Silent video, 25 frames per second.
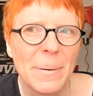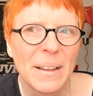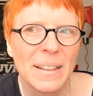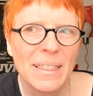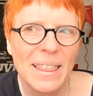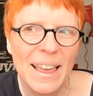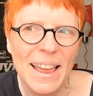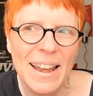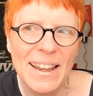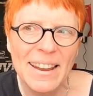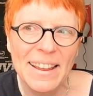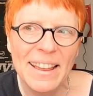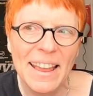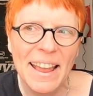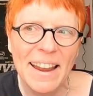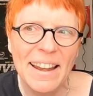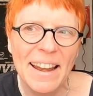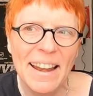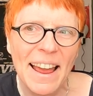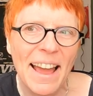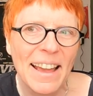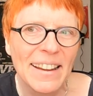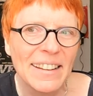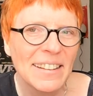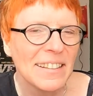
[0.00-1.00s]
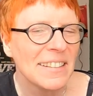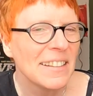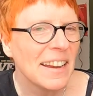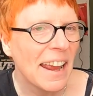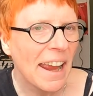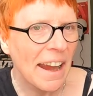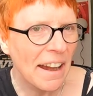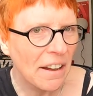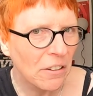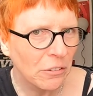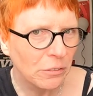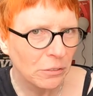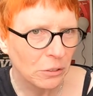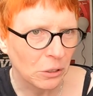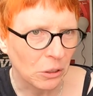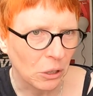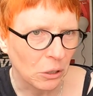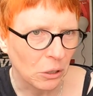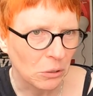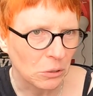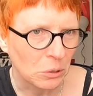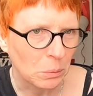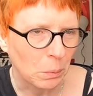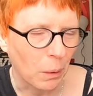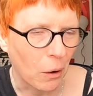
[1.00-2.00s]
But then again, I didn't care for
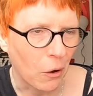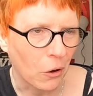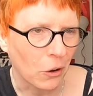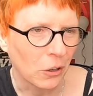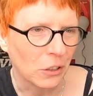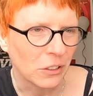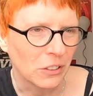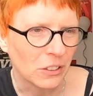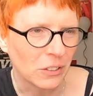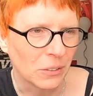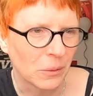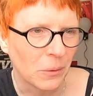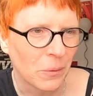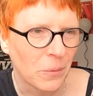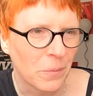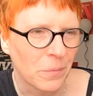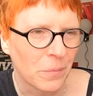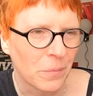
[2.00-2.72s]
those parts.